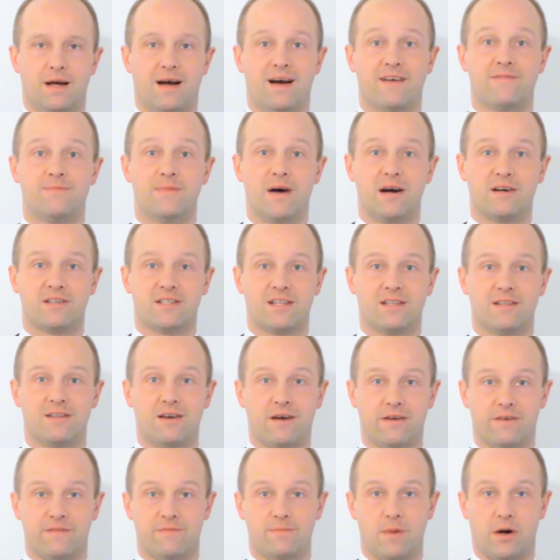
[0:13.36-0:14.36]
I've marked a
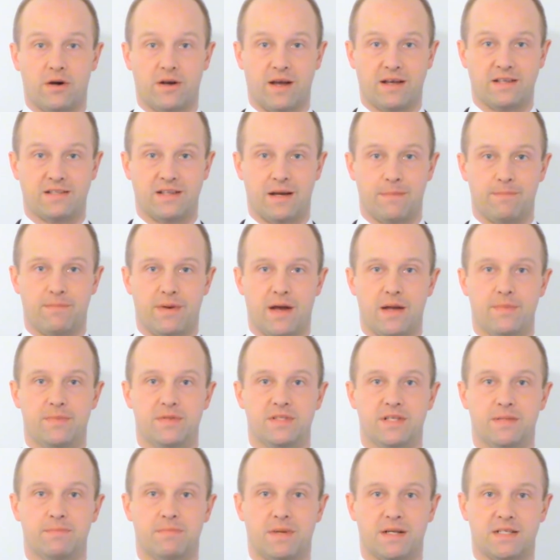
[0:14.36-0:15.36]
lot of mock exam
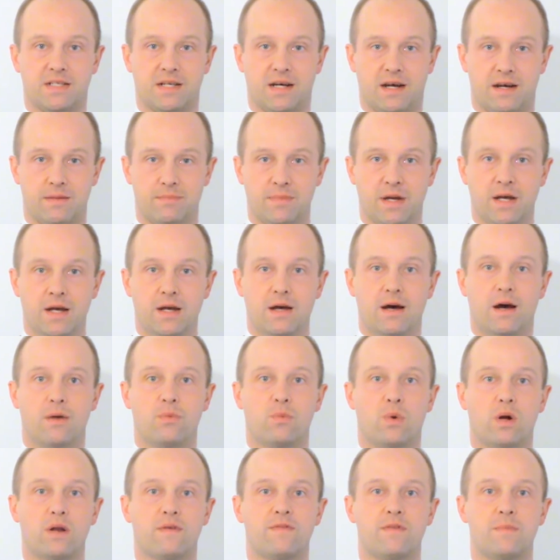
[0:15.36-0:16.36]
papers in my time,
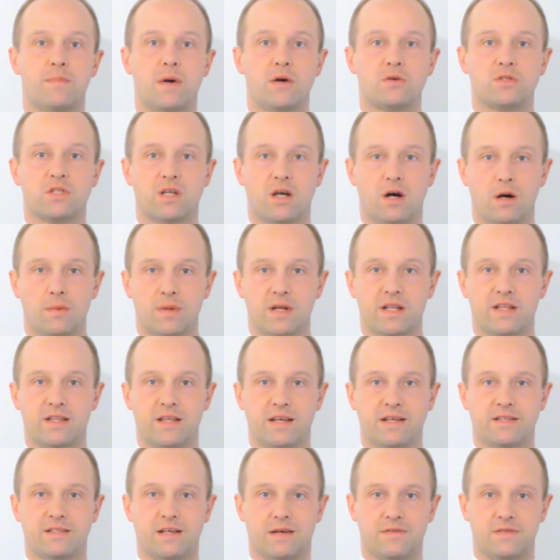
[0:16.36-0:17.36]
and one of the most common
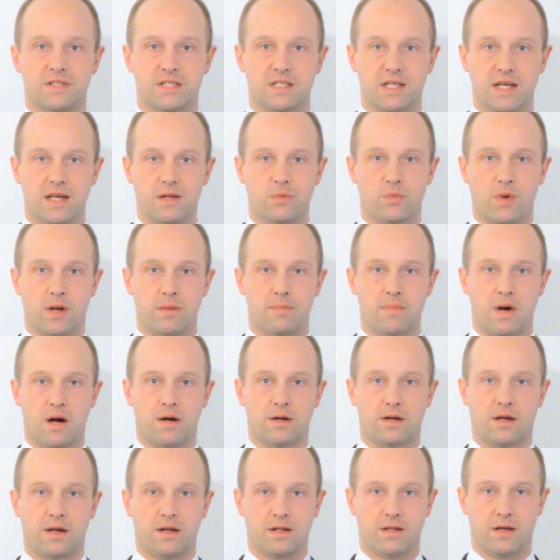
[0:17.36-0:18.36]
things I've seen when
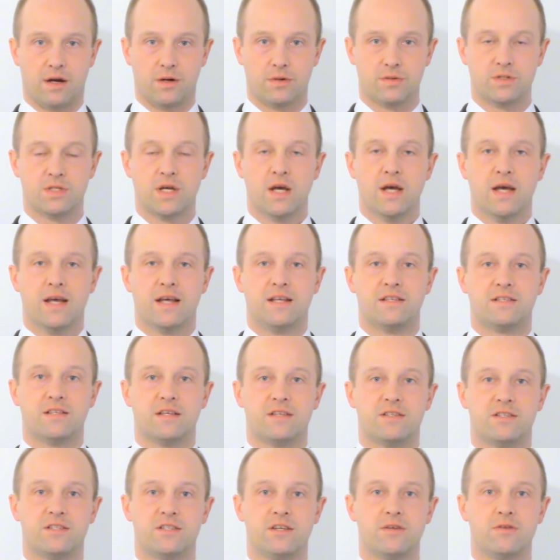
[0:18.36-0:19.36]
marking those is
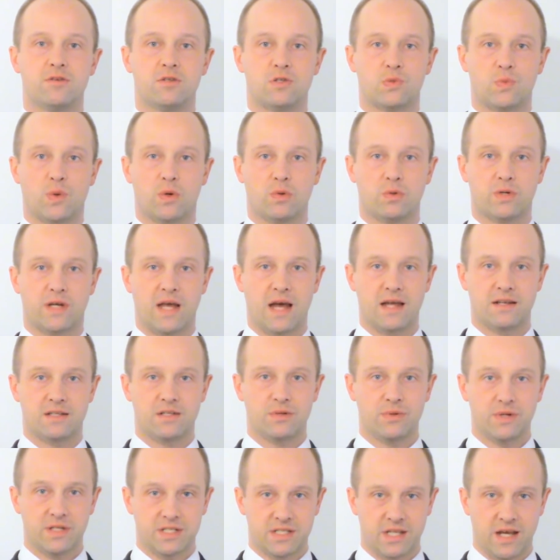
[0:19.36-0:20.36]
that students will get
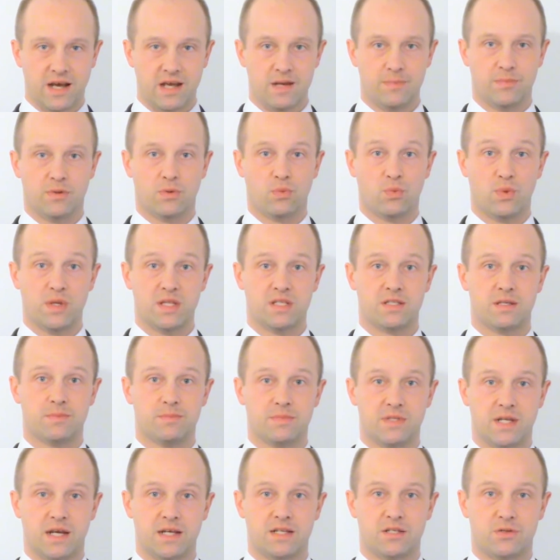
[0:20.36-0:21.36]
to a table with
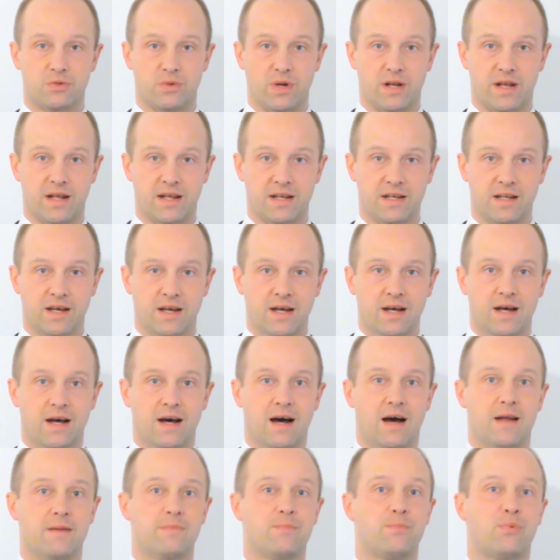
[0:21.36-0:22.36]
some data in it
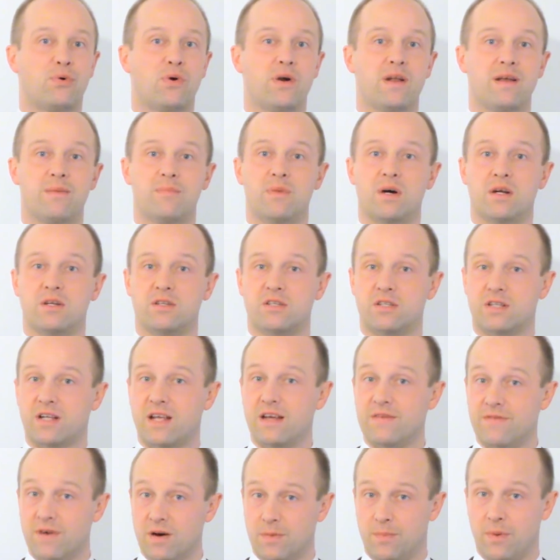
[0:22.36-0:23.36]
and pretty much
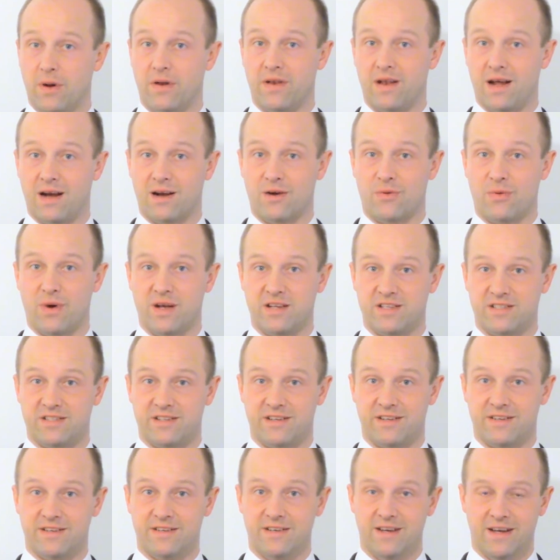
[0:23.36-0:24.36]
give up on that
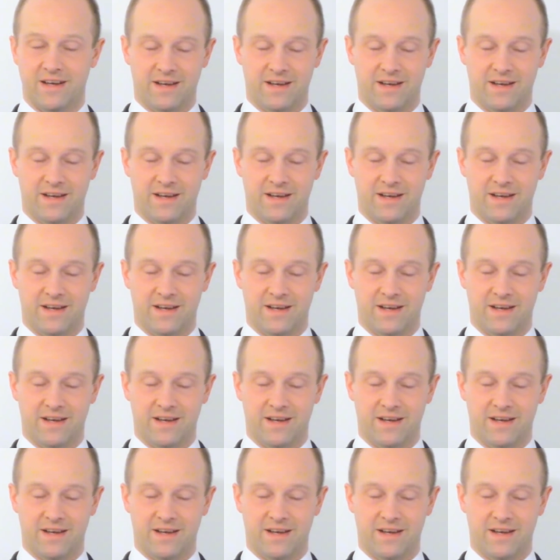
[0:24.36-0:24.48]
question.